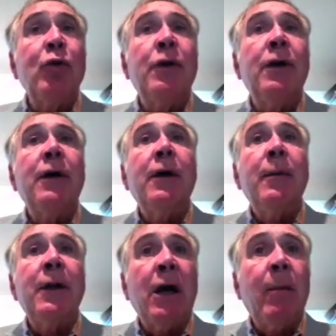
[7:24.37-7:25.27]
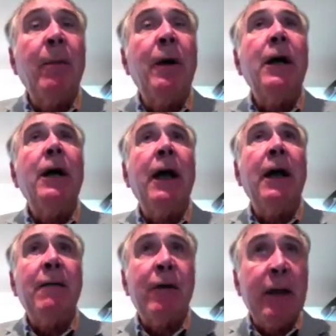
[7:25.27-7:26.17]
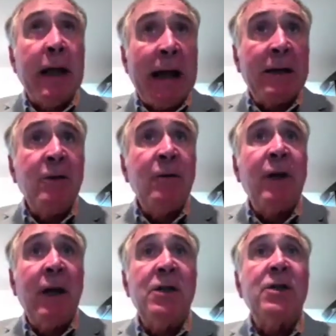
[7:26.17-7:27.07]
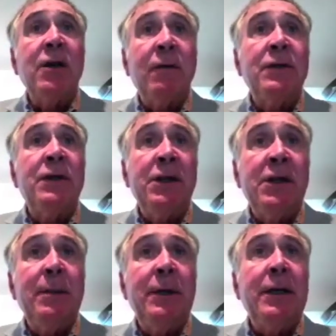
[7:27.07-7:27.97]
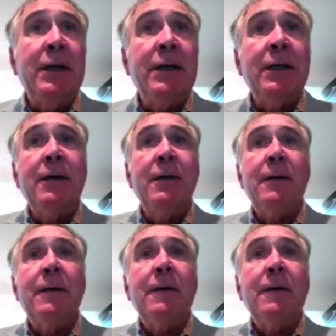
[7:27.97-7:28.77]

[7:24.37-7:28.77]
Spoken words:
In other words, you would become a very active case of TTP.